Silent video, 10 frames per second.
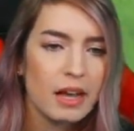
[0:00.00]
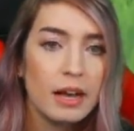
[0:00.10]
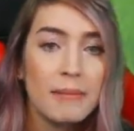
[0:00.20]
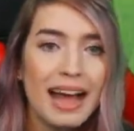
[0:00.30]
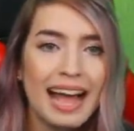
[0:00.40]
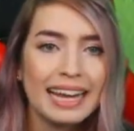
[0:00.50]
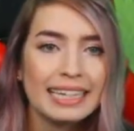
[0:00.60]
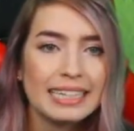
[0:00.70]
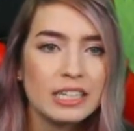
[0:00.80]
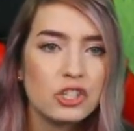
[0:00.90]
don't know. Okay. I
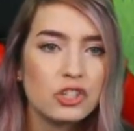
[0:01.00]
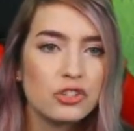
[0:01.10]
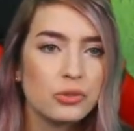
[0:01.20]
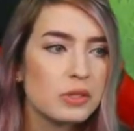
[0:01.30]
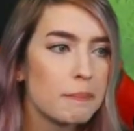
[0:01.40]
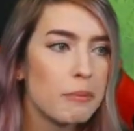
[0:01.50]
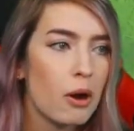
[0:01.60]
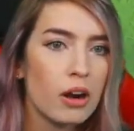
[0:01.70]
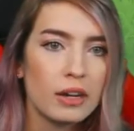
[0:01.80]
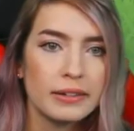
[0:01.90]
need to do some
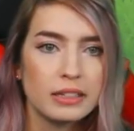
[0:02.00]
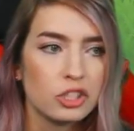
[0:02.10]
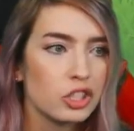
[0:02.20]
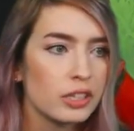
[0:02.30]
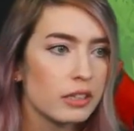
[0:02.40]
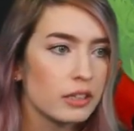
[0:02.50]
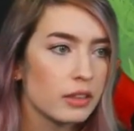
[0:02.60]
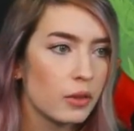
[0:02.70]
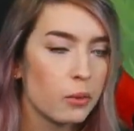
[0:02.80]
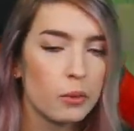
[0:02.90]
party dungeoning, though.